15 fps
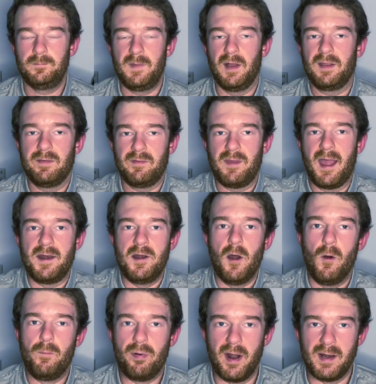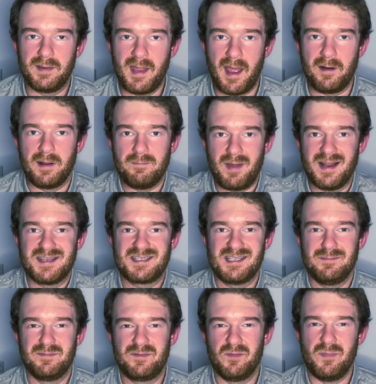Now, given that note breakdown, it might
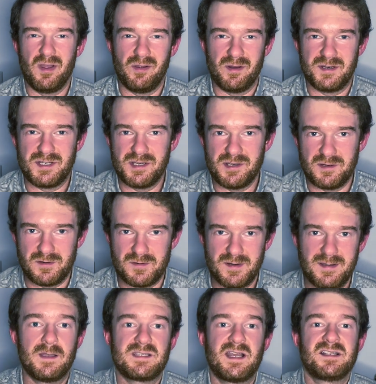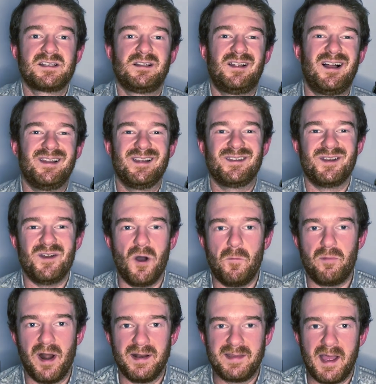seem familiar to you. It sounds a lot like the note
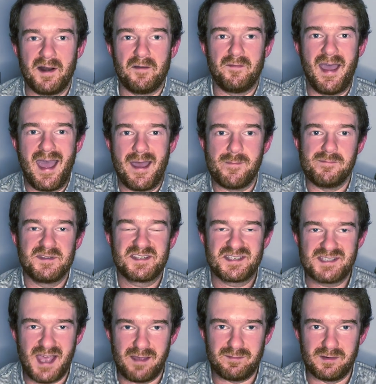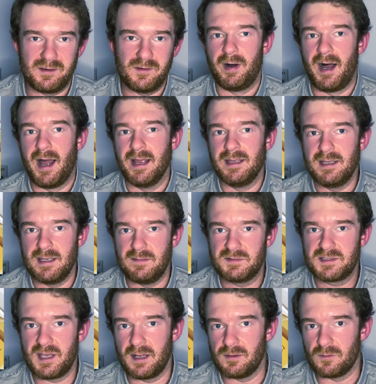breakdown of M7 by Yves
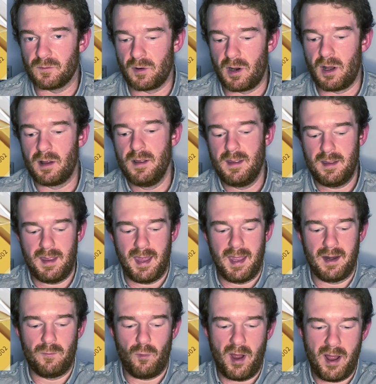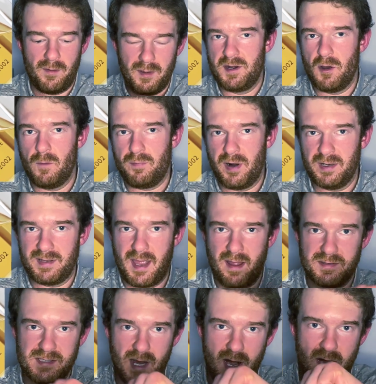Saint Laurent. And while the note
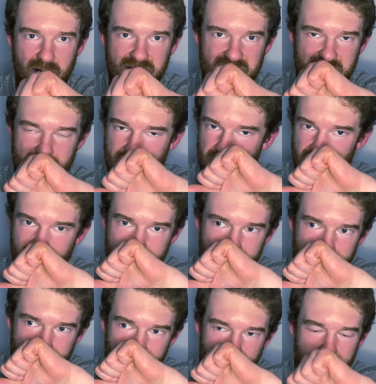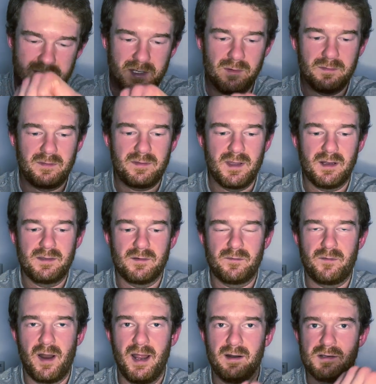breakdowns are similar, I don't think the
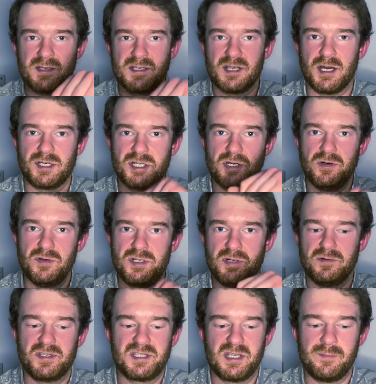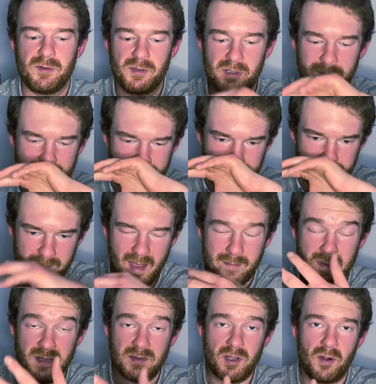fragrances are too similar. I
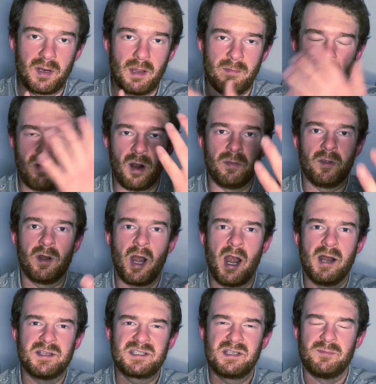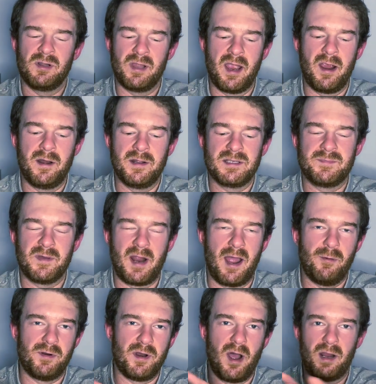mean, don't get me wrong, there are similarities, but I
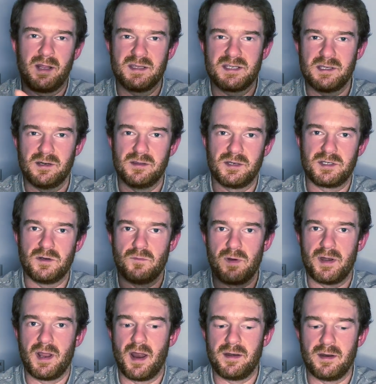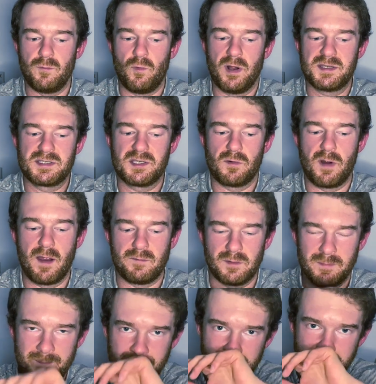would not consider the two redundant
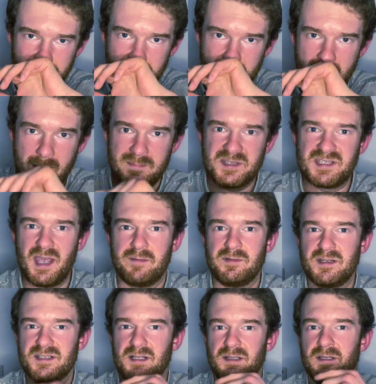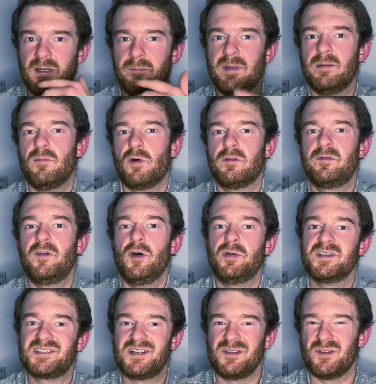whatsoever. M7 is a little bit more
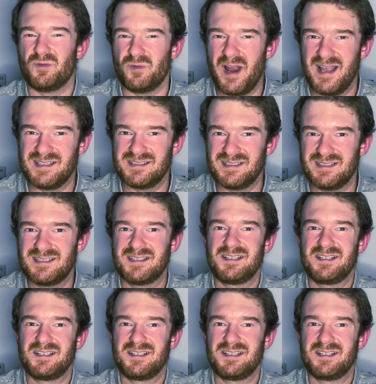focused on the resins.